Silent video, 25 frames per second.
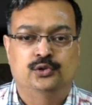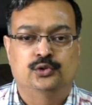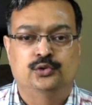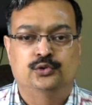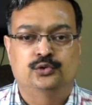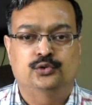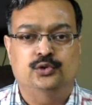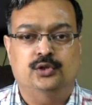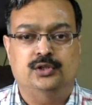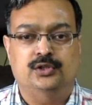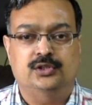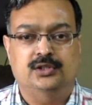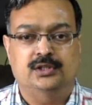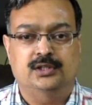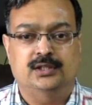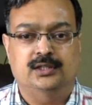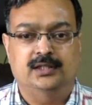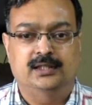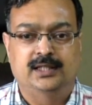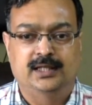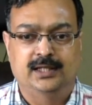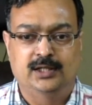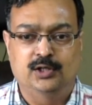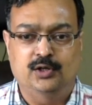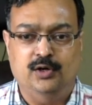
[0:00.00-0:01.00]
So
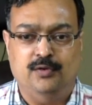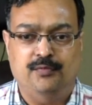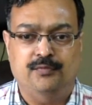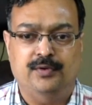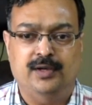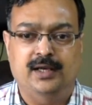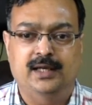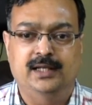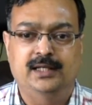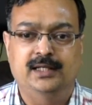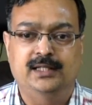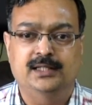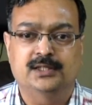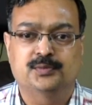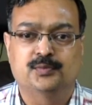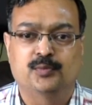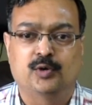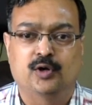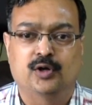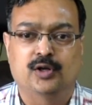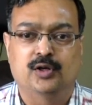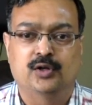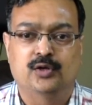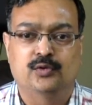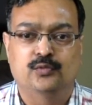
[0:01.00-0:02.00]
think of any
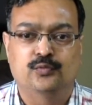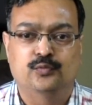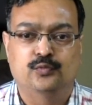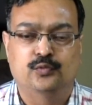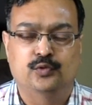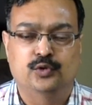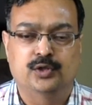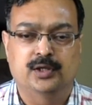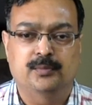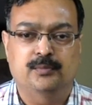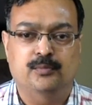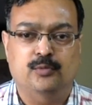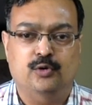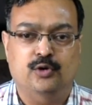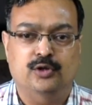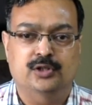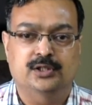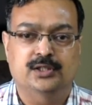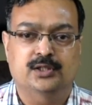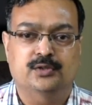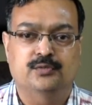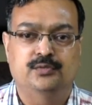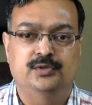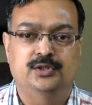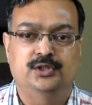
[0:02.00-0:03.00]
small wooden
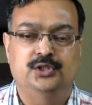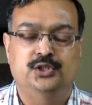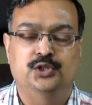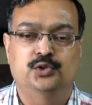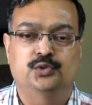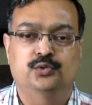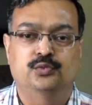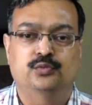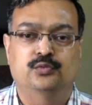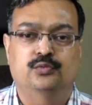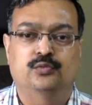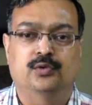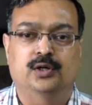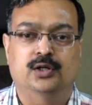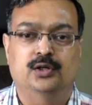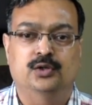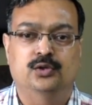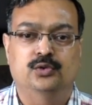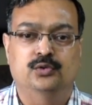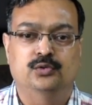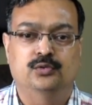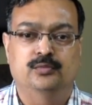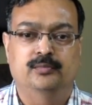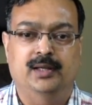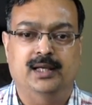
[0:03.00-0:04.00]
project which you
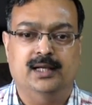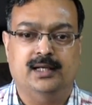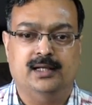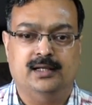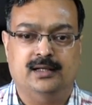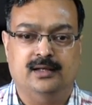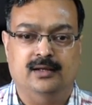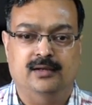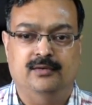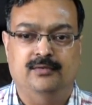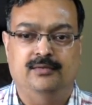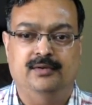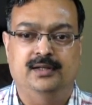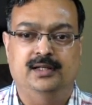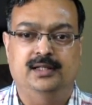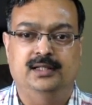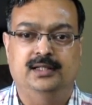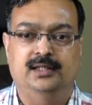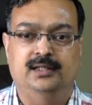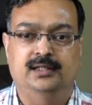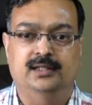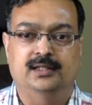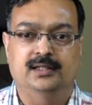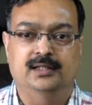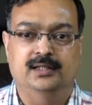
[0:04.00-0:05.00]
want to make
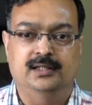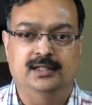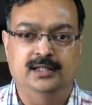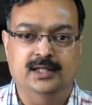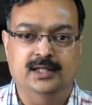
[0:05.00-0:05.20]
very